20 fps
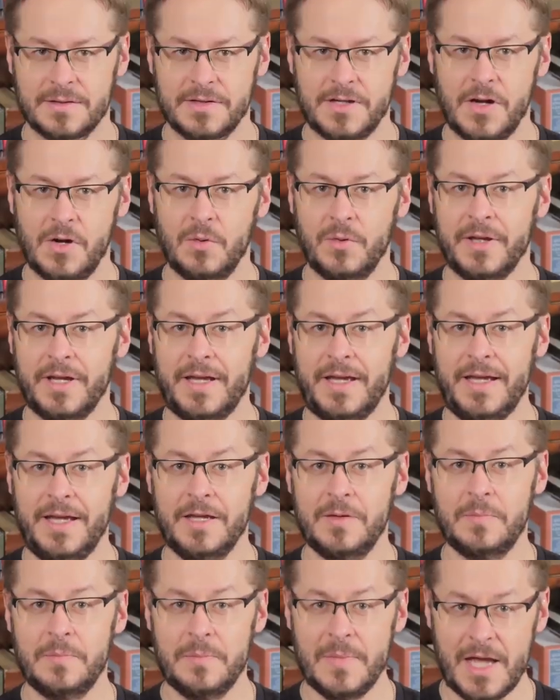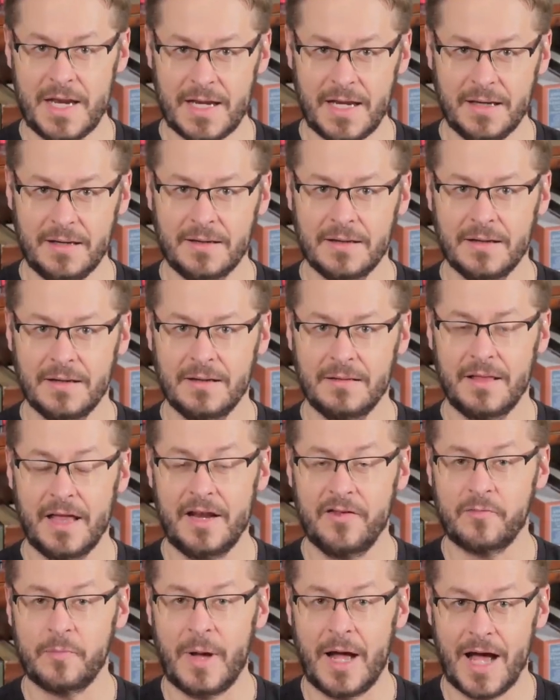So he admitted
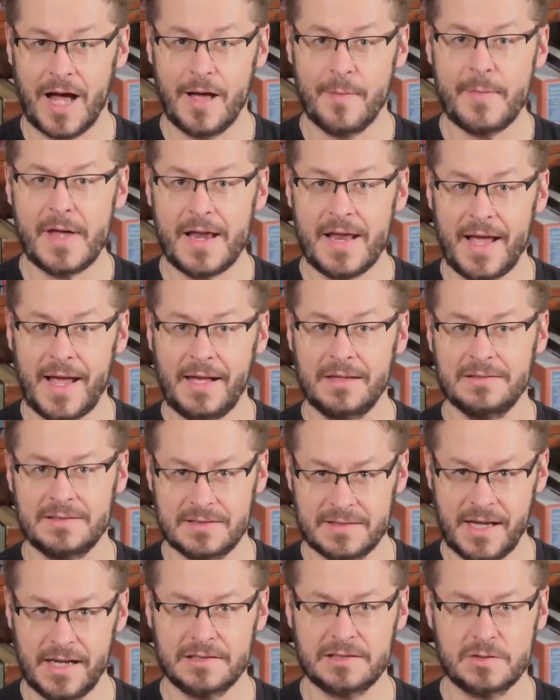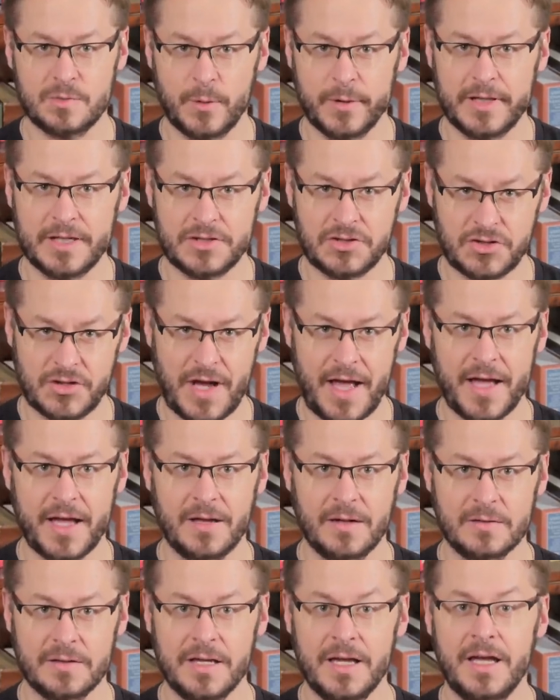that if Muhammad had sex with a
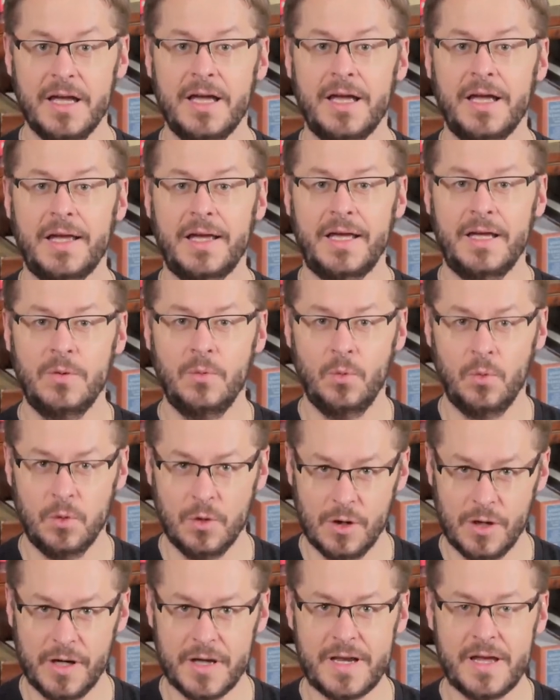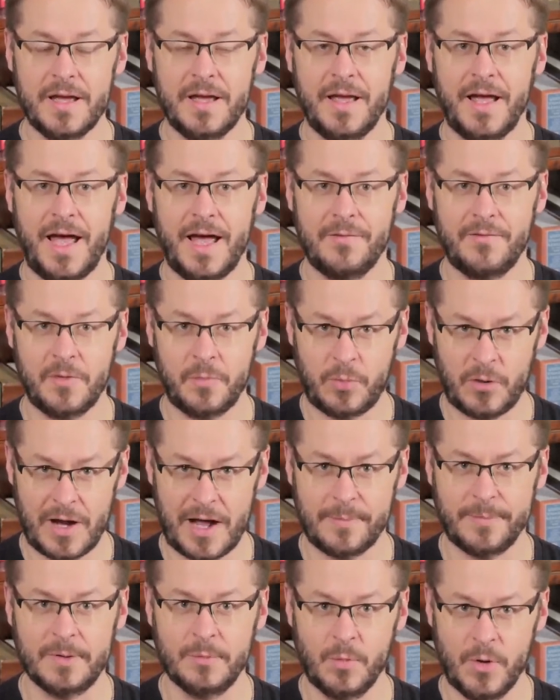child, he would have a
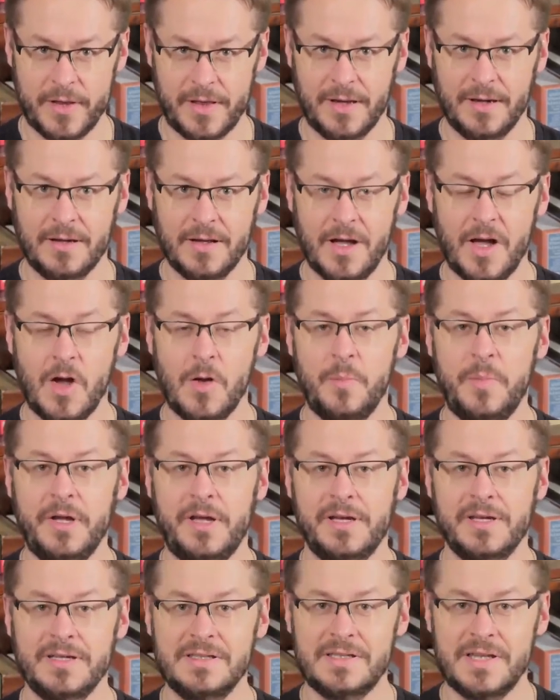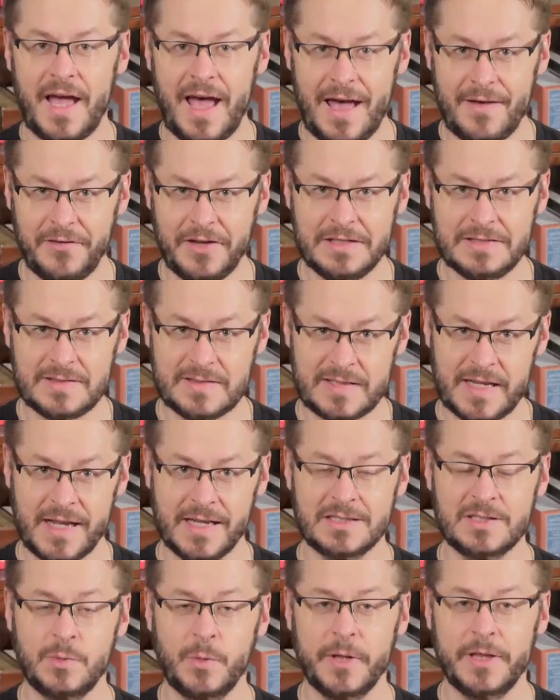problem with it because having
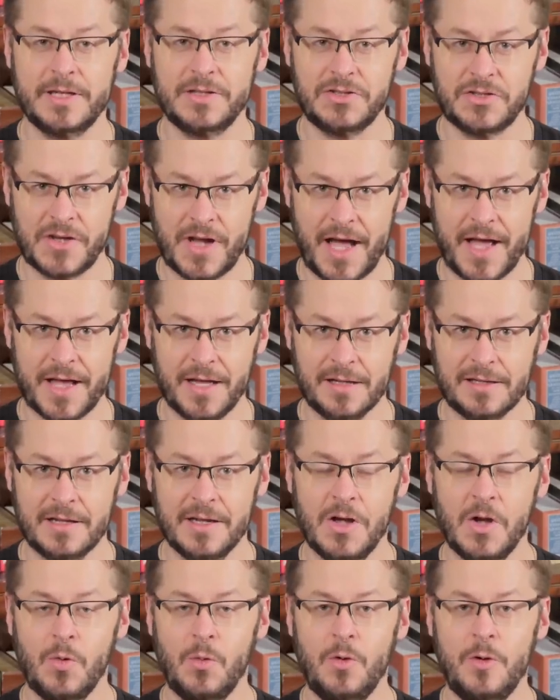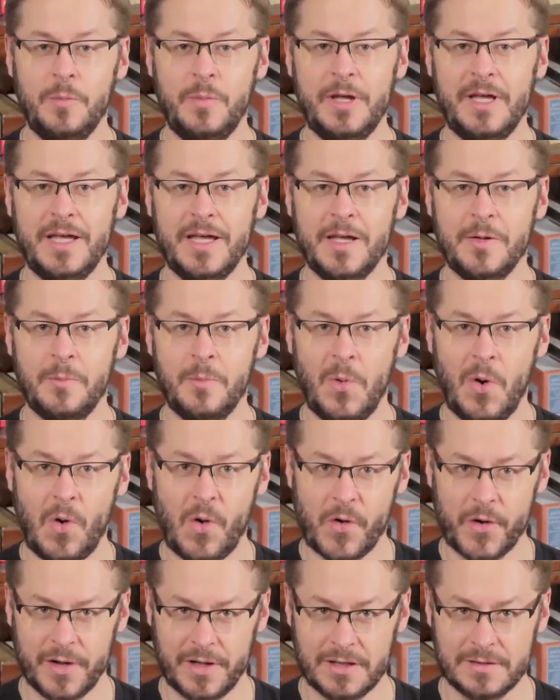sex with a child would be
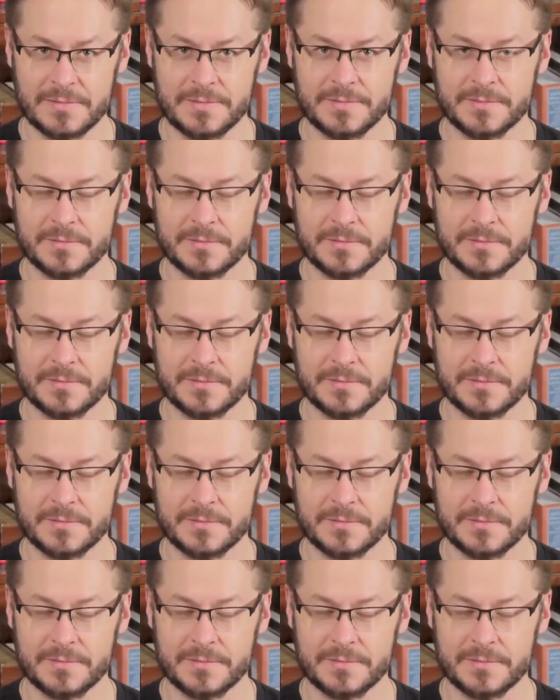immoral.